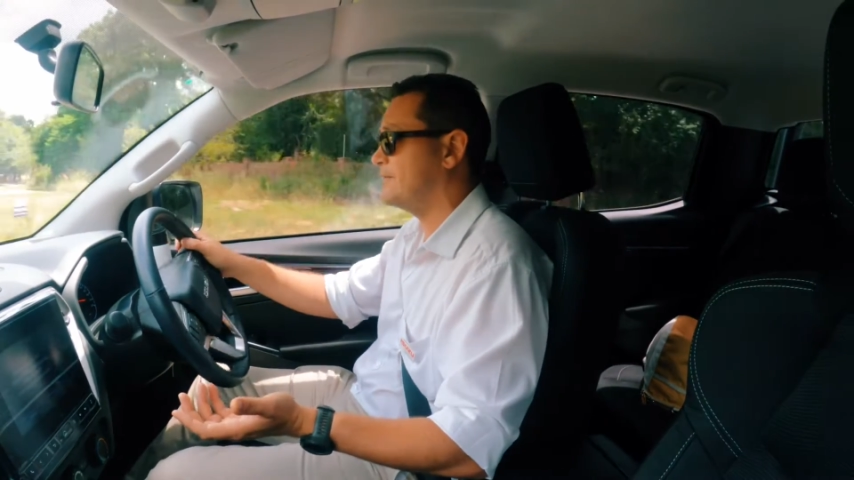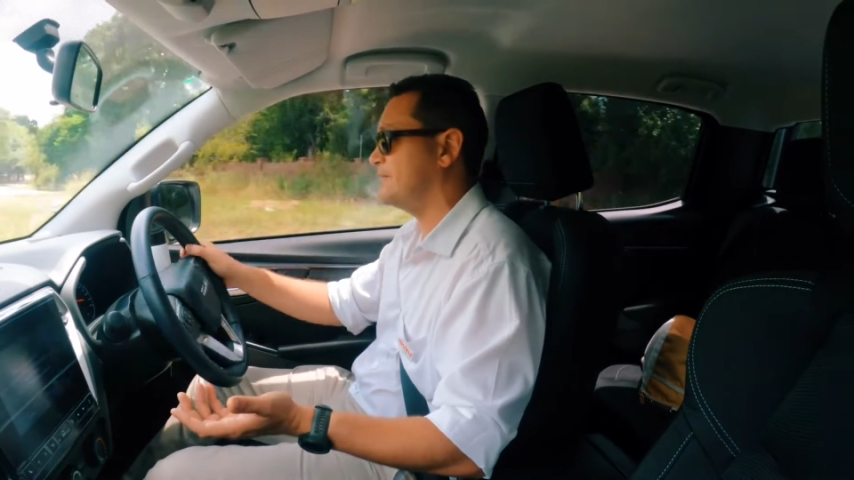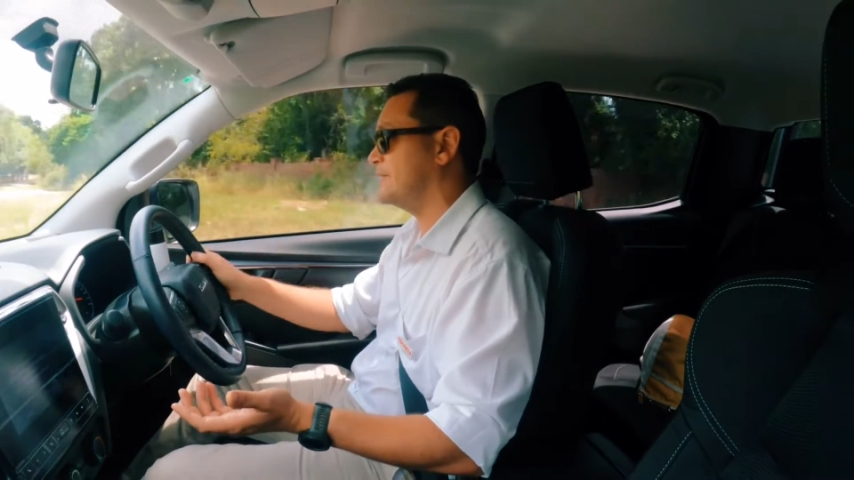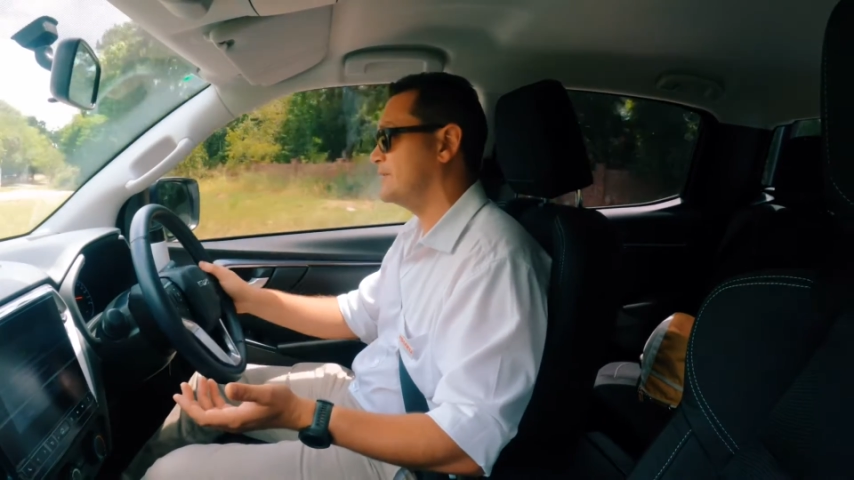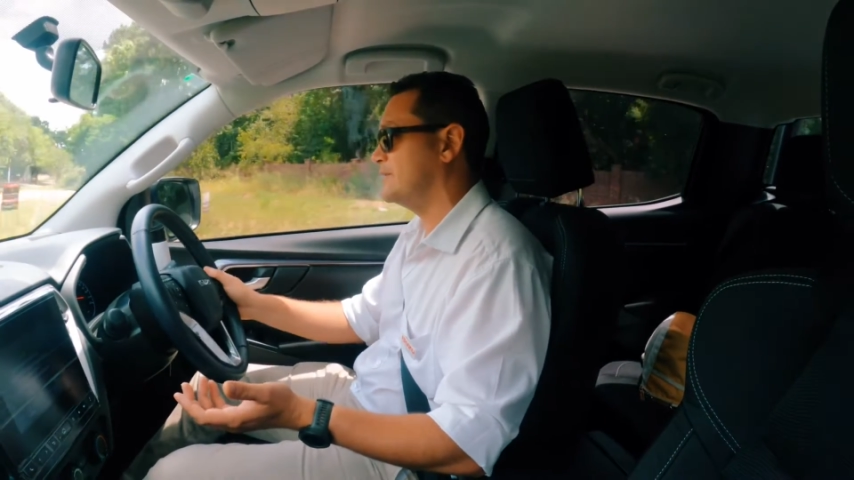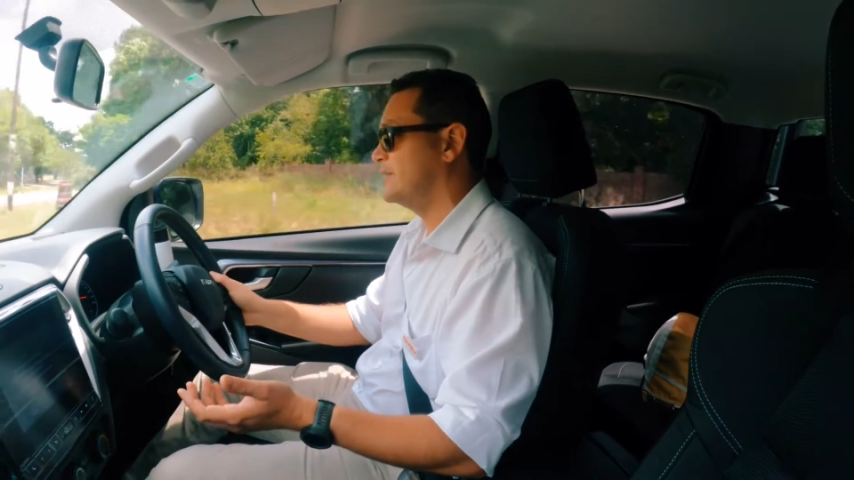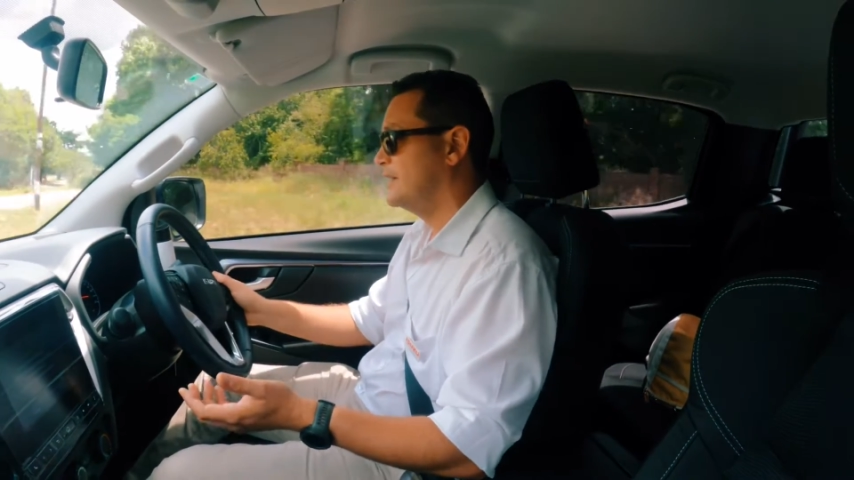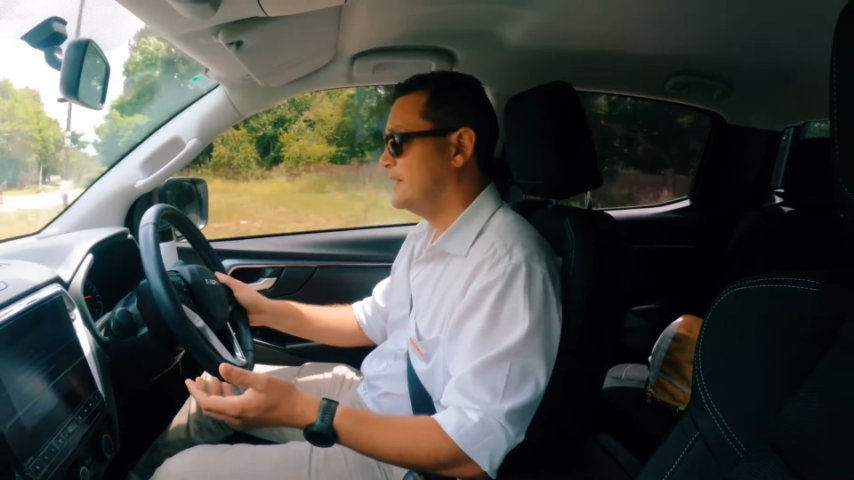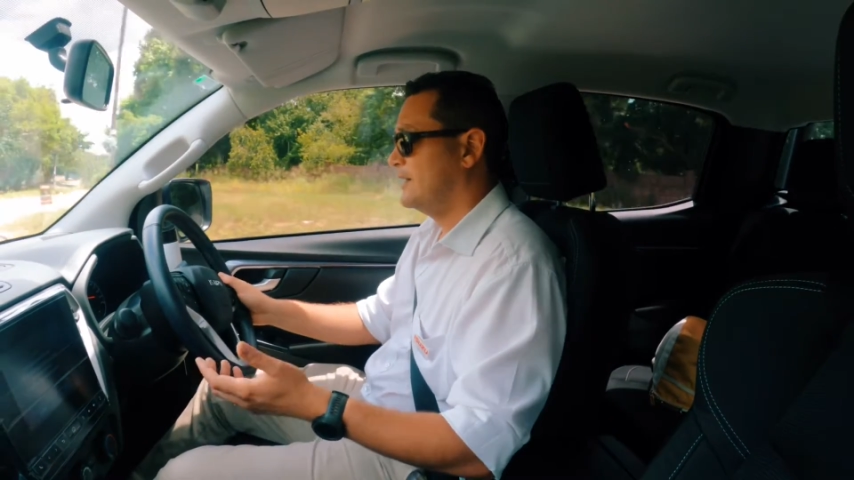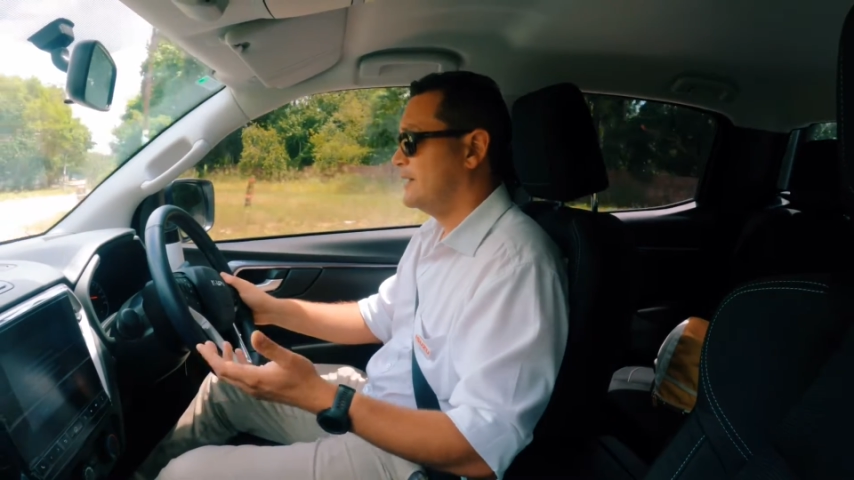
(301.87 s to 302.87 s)
the vehicle.
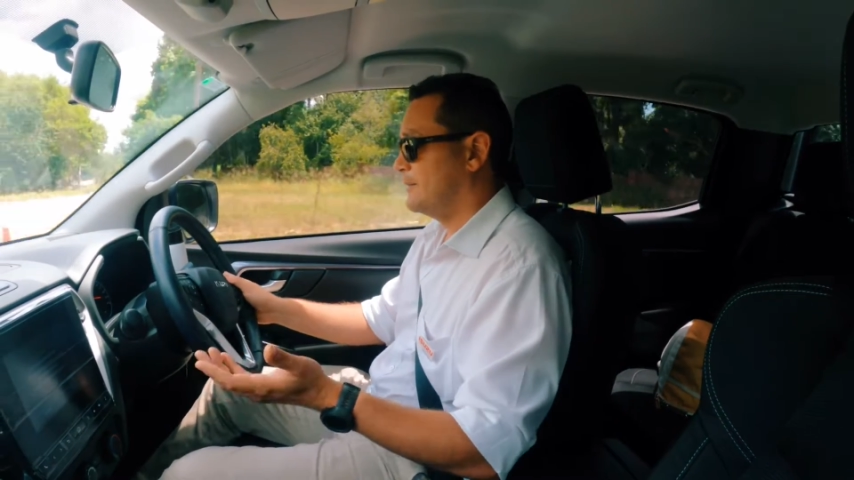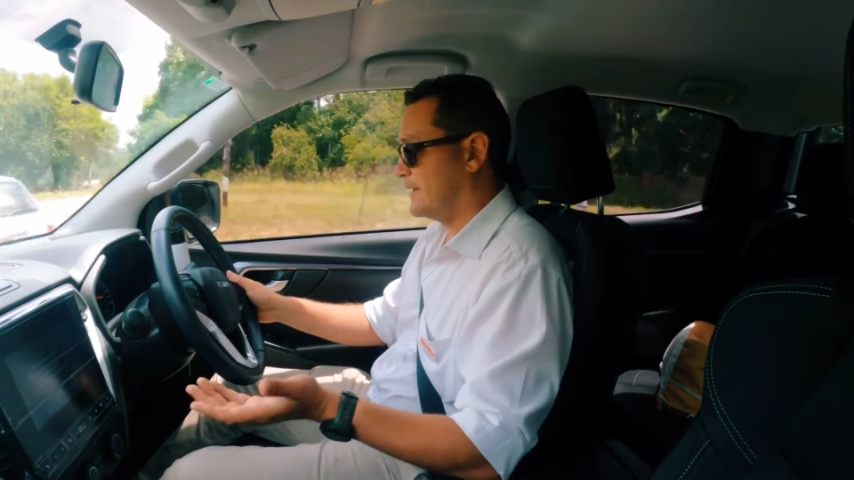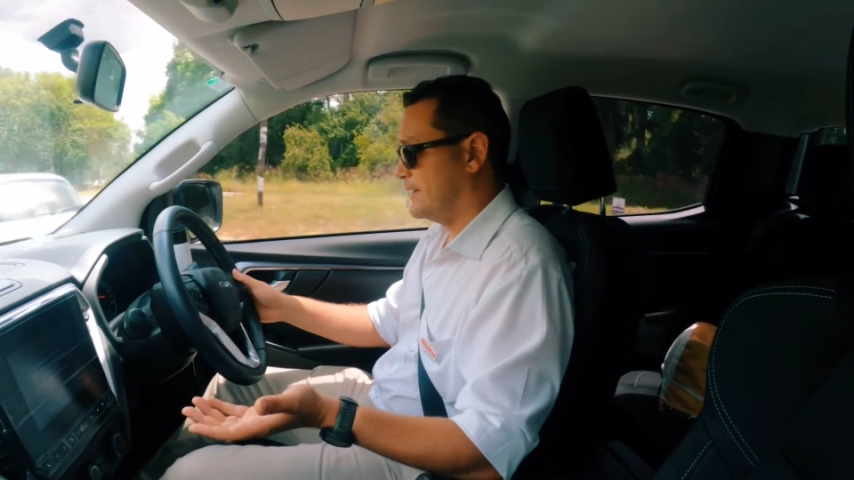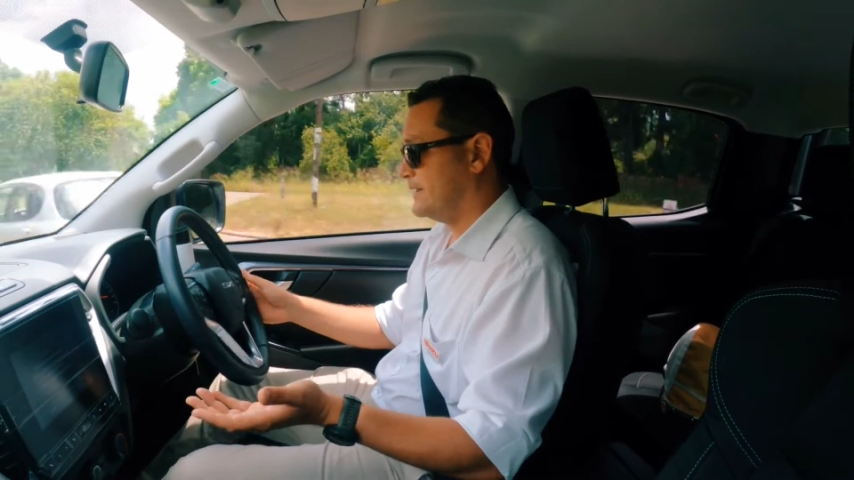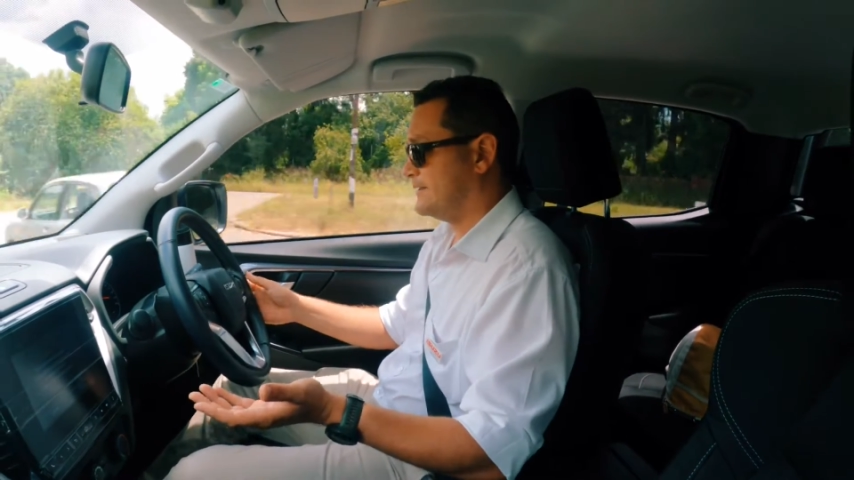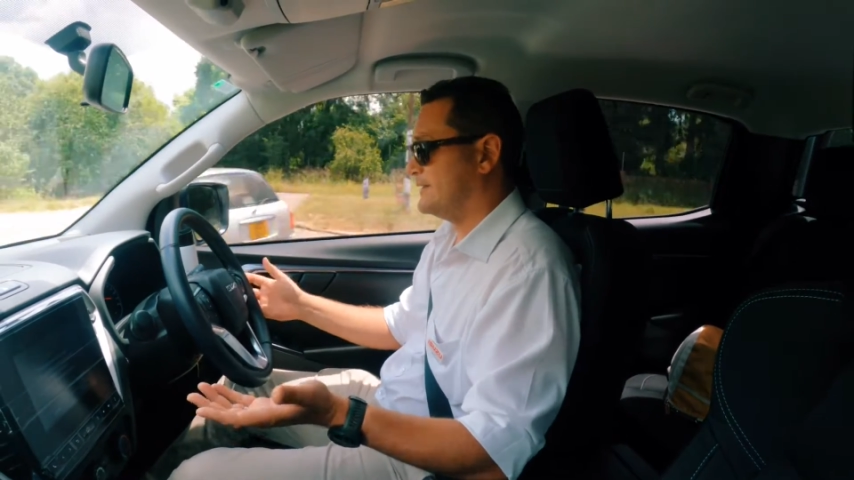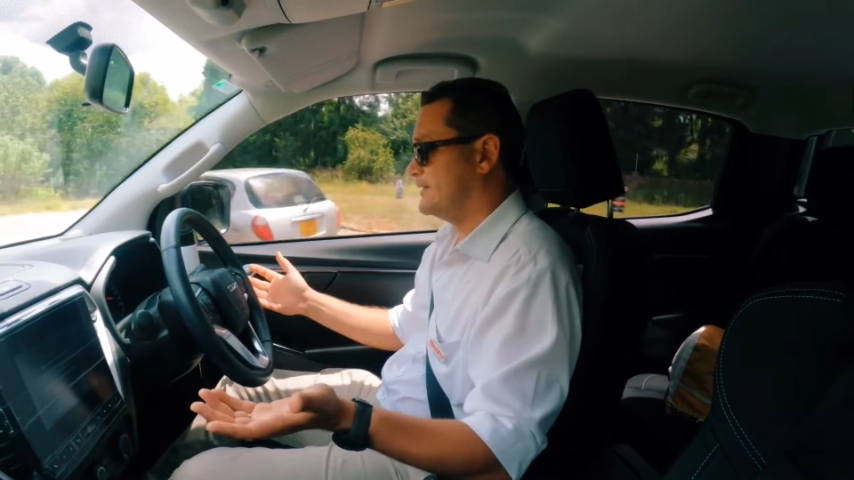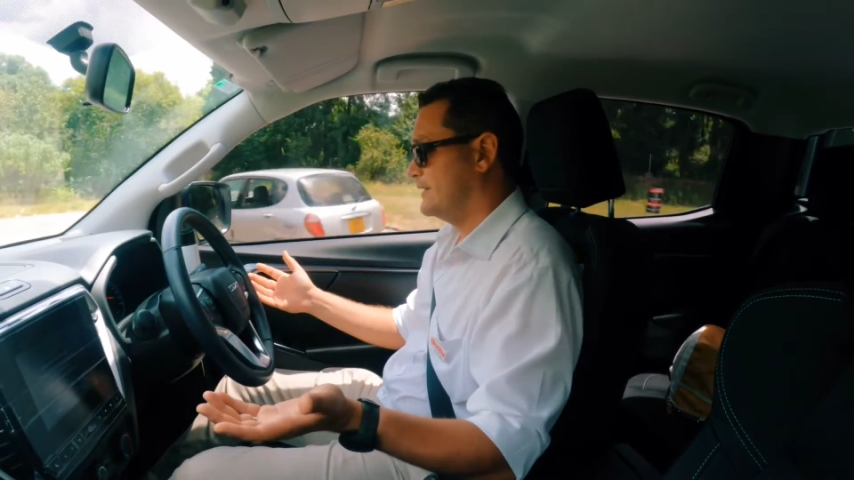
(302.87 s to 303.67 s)
But this